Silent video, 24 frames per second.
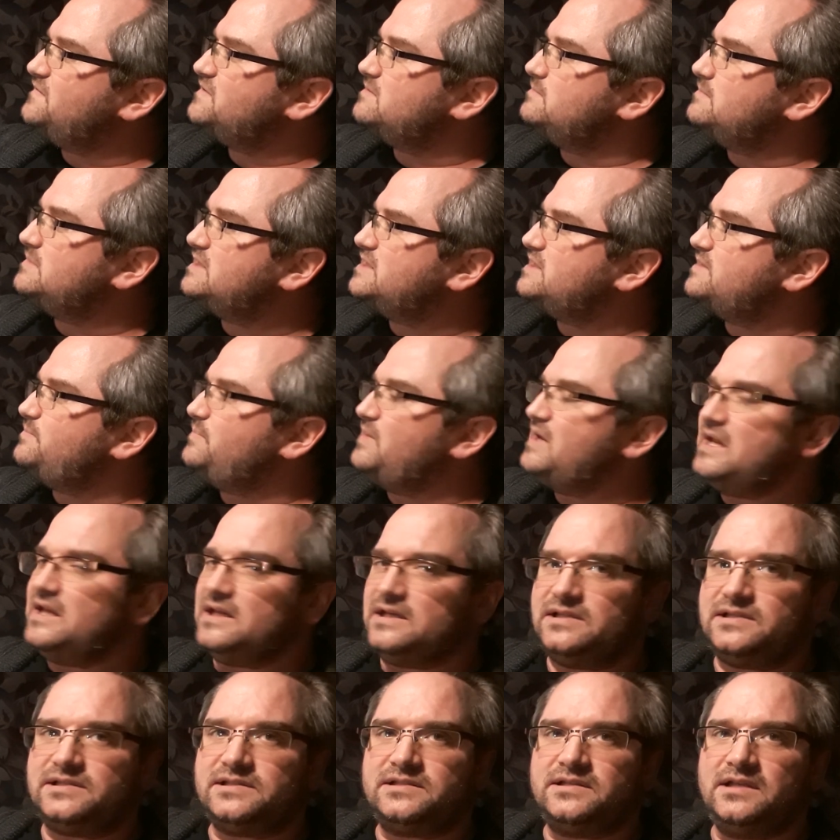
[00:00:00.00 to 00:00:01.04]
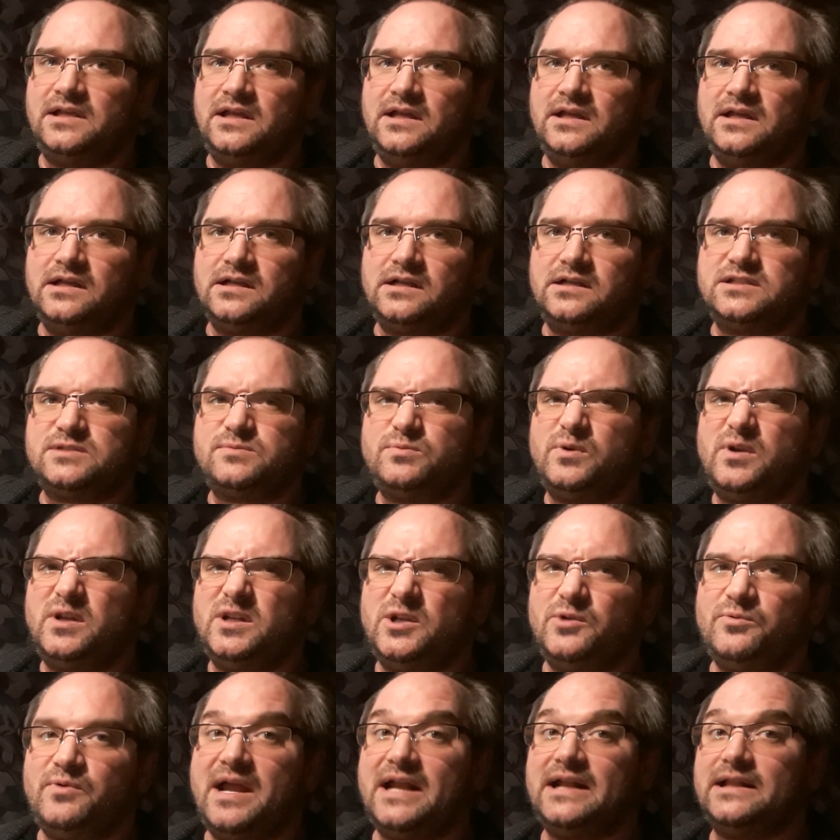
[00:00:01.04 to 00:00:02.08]
some space because we're going
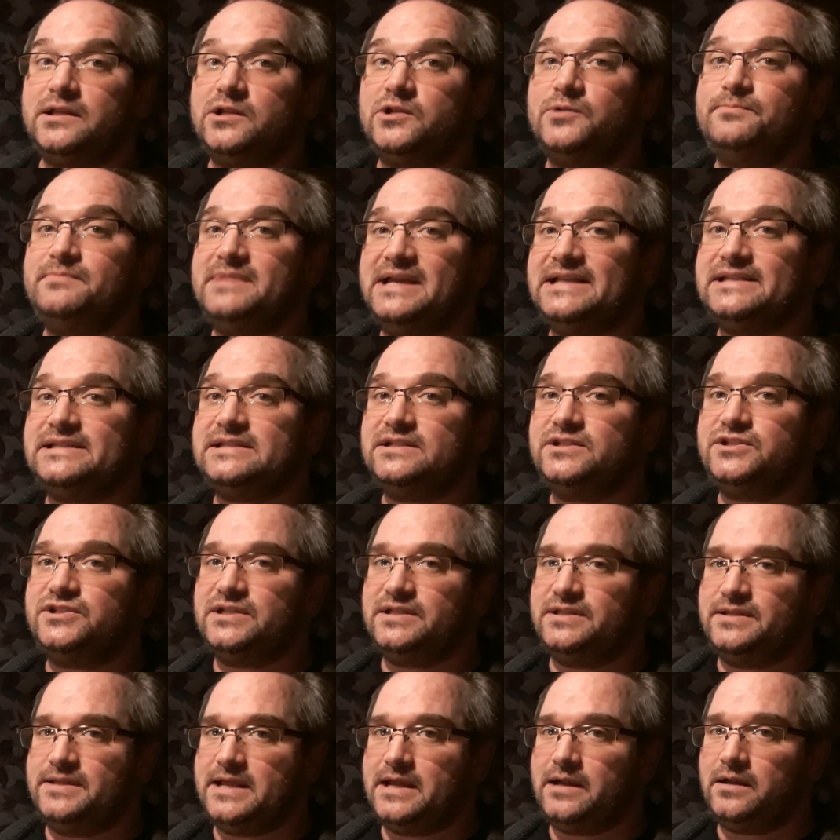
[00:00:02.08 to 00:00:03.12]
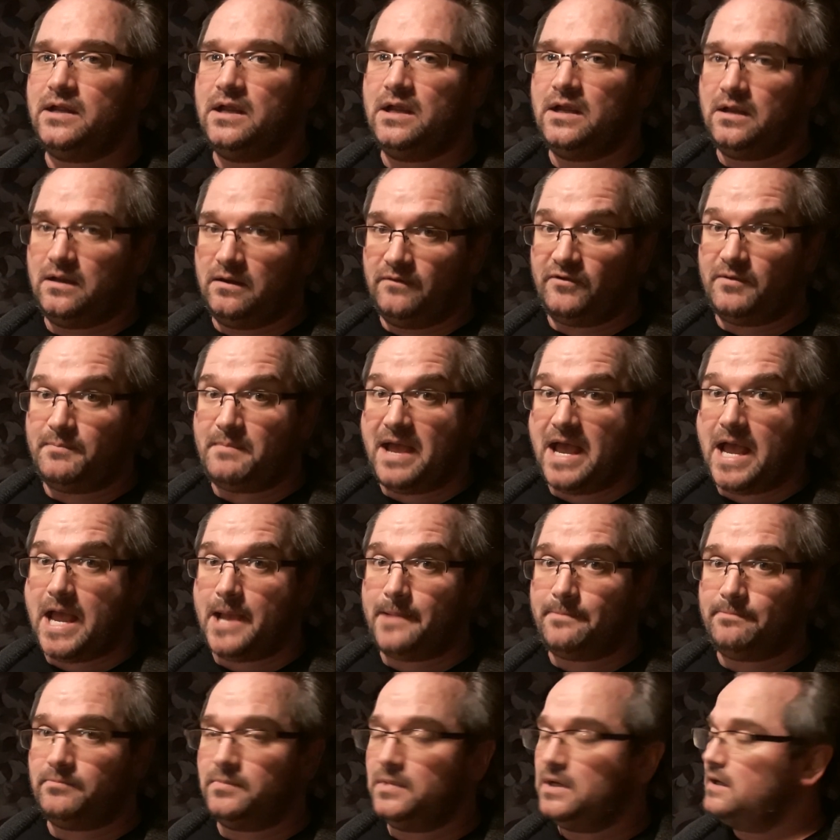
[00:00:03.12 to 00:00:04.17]
to write a little message in there for
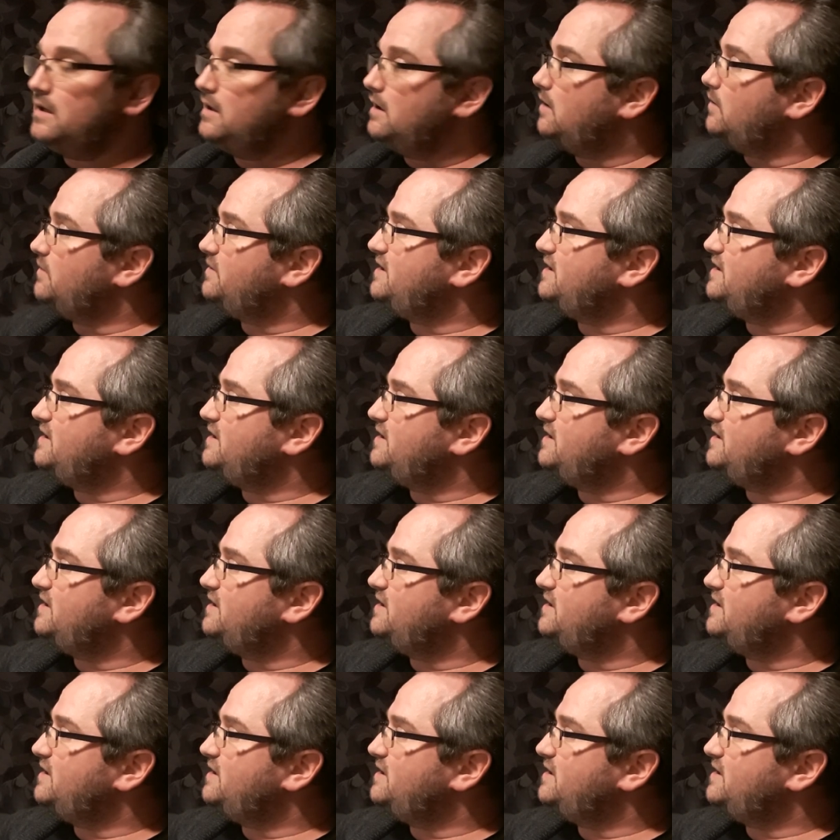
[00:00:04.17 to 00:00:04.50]
Mom.